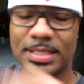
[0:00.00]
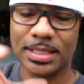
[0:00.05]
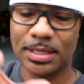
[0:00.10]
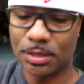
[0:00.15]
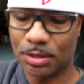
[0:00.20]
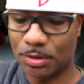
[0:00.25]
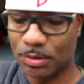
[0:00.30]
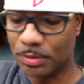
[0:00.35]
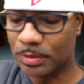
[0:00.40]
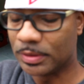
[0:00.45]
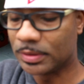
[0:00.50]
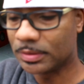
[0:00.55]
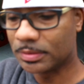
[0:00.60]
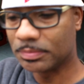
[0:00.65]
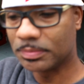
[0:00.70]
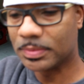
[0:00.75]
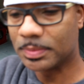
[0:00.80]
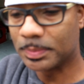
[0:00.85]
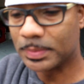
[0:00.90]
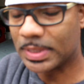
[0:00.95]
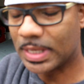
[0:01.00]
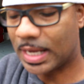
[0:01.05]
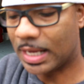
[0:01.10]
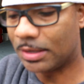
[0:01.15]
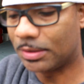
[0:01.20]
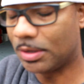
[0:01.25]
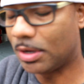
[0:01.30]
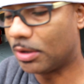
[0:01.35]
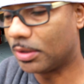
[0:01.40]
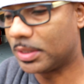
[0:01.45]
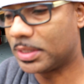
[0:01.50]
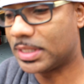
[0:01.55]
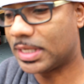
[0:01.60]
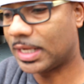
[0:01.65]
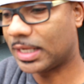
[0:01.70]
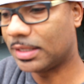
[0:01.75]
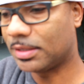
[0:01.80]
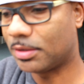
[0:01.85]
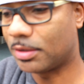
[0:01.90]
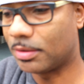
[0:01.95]
little, I don't know, it's
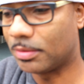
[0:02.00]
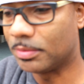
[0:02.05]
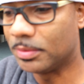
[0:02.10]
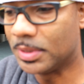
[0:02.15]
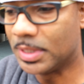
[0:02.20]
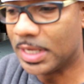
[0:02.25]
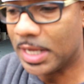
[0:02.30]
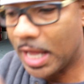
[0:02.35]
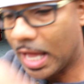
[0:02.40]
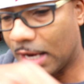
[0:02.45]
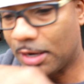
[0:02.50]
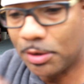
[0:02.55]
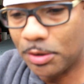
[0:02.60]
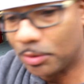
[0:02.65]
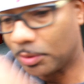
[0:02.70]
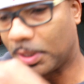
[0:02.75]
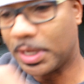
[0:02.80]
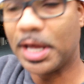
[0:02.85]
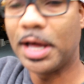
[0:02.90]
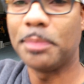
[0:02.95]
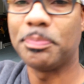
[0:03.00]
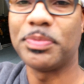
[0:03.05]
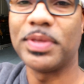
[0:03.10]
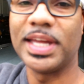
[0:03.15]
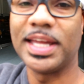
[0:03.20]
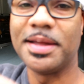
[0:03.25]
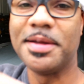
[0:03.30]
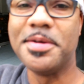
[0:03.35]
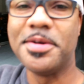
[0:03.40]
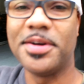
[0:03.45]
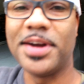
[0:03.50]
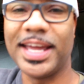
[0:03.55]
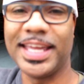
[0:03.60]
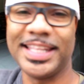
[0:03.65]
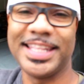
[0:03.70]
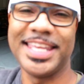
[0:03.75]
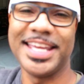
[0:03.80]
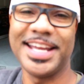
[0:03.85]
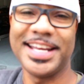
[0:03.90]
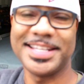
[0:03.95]
like a little cut thing
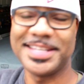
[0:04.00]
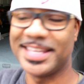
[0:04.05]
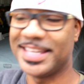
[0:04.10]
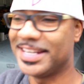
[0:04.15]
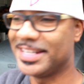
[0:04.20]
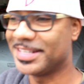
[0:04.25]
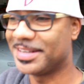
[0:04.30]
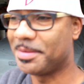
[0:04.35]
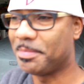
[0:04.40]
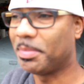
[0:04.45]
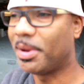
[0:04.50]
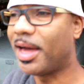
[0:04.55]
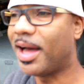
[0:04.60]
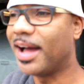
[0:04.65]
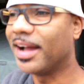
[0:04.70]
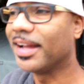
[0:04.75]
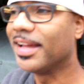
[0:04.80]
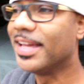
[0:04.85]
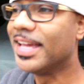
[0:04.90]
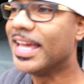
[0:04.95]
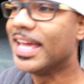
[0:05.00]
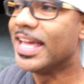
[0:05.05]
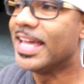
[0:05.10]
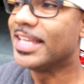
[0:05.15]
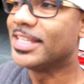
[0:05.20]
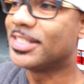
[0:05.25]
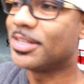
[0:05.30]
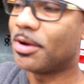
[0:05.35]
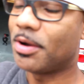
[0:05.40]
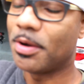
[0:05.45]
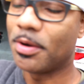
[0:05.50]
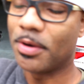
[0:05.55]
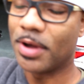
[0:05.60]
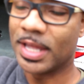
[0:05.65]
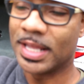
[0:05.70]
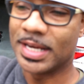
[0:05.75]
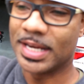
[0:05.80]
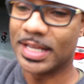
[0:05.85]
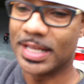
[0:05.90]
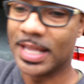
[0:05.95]
right there at the end of the block. So,
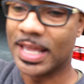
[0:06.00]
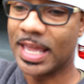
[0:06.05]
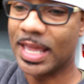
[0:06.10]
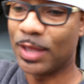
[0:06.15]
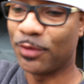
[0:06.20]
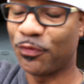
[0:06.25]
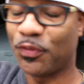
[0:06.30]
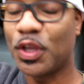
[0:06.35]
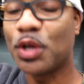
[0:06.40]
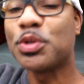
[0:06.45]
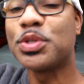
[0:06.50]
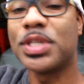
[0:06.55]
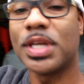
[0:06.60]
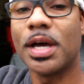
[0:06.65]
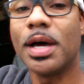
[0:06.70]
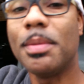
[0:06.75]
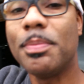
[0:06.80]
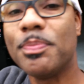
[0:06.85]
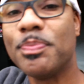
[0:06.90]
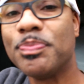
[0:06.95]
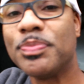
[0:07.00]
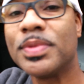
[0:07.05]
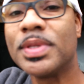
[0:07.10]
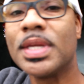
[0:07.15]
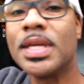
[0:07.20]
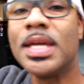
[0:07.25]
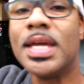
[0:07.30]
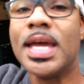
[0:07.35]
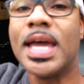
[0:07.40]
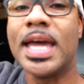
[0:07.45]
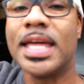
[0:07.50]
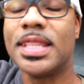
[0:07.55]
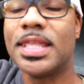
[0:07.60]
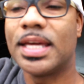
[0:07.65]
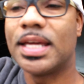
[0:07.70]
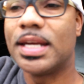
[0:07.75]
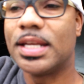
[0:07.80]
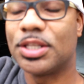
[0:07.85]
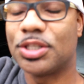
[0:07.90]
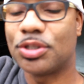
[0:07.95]
and it fills up, and
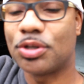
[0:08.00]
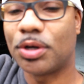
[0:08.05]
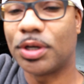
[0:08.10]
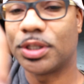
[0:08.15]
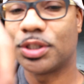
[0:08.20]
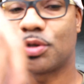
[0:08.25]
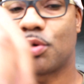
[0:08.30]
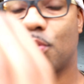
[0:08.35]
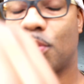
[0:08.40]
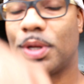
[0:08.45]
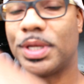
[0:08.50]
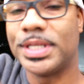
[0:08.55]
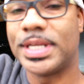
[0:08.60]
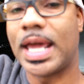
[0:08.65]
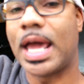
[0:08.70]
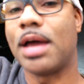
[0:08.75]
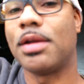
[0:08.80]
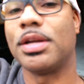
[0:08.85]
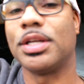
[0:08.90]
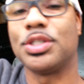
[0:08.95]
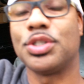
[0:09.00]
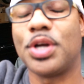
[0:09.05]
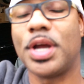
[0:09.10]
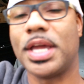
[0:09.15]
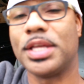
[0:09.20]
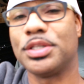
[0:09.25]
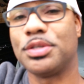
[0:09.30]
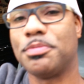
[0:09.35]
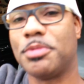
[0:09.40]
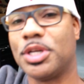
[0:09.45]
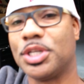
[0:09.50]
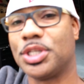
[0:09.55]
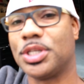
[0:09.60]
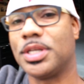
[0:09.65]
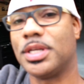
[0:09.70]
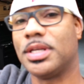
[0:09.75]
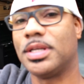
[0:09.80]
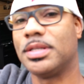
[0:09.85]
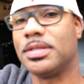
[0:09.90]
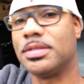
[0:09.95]
then it starts going down the
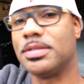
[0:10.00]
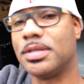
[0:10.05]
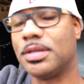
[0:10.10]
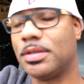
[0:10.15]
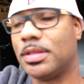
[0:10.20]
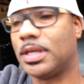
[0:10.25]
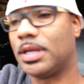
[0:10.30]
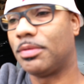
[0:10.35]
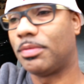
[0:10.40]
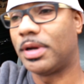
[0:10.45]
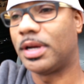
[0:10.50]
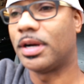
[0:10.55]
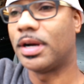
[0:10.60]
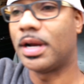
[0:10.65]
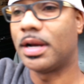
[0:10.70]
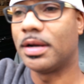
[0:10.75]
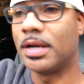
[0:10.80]
transmission to the rear